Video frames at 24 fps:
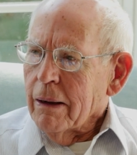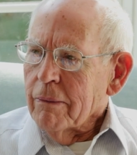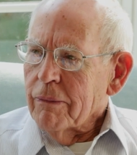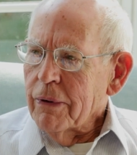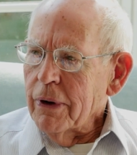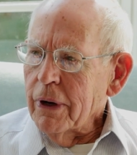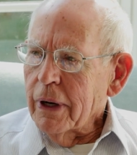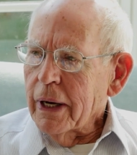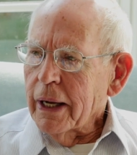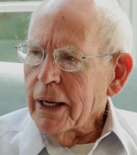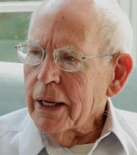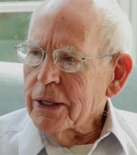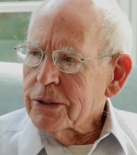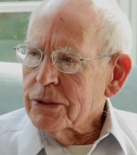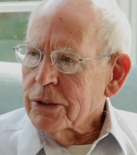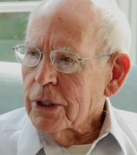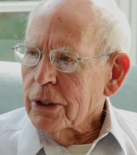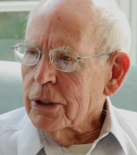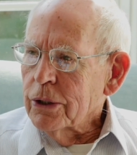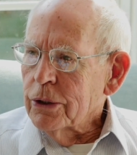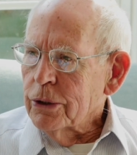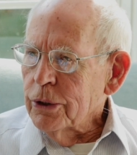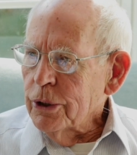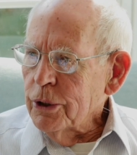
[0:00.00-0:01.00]
Beryl, I guess the
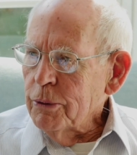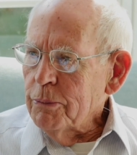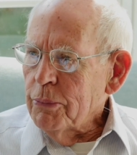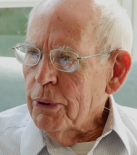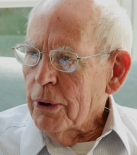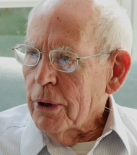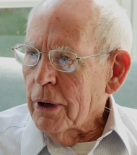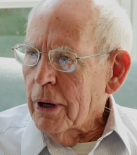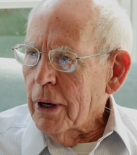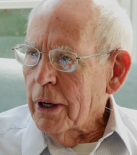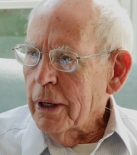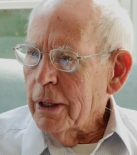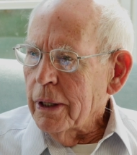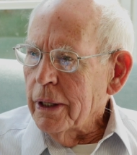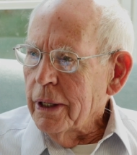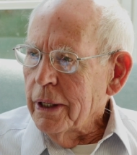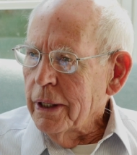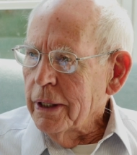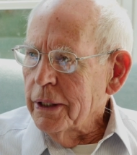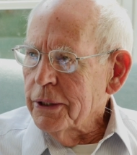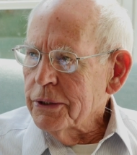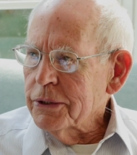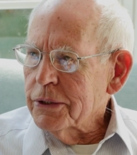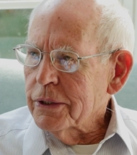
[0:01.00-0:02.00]
good part
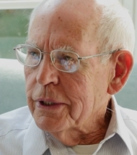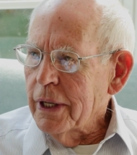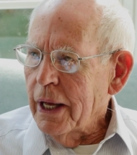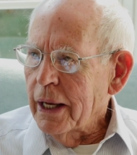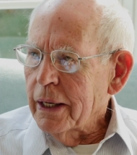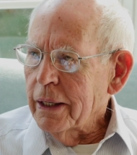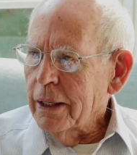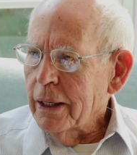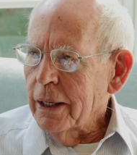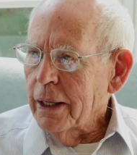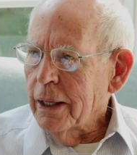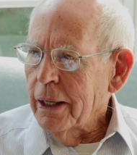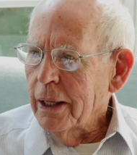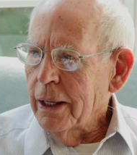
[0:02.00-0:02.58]
is that